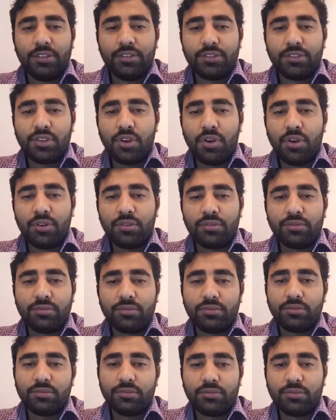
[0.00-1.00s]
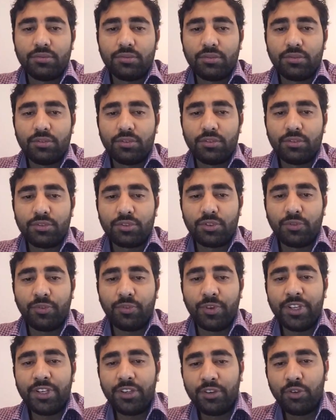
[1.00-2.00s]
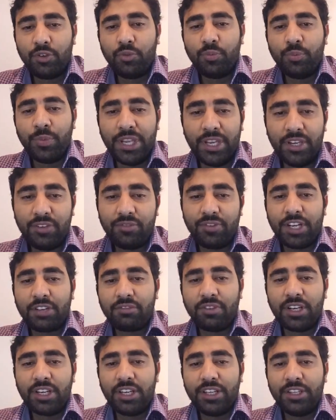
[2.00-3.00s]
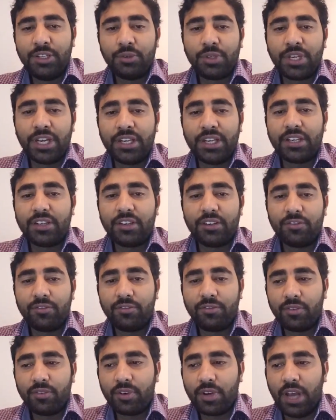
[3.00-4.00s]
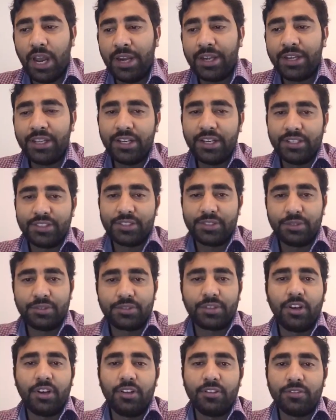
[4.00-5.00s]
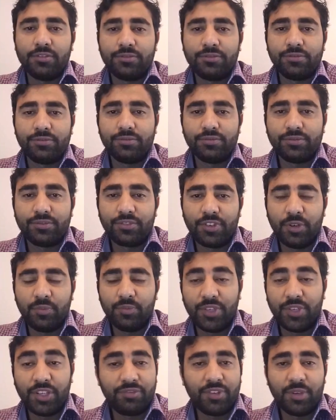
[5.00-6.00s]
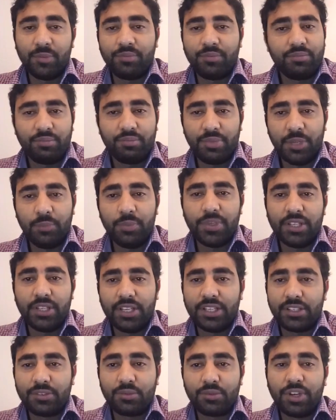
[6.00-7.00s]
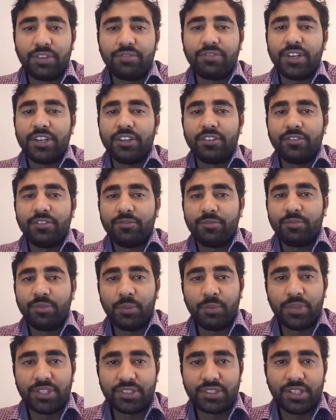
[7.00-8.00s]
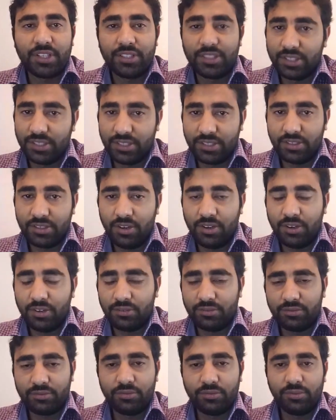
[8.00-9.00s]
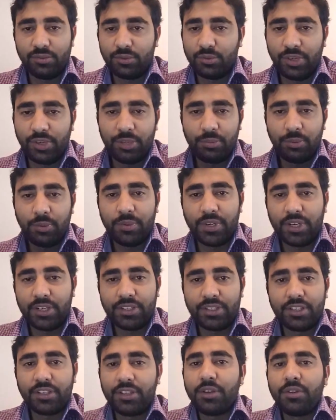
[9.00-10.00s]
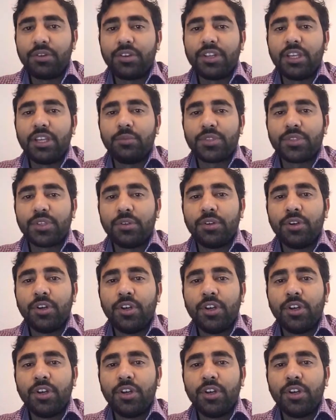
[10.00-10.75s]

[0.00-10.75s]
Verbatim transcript: So so when you meet frequently, you get ideas to solve from different people, like 25 members are there or 20 people are there in your team. So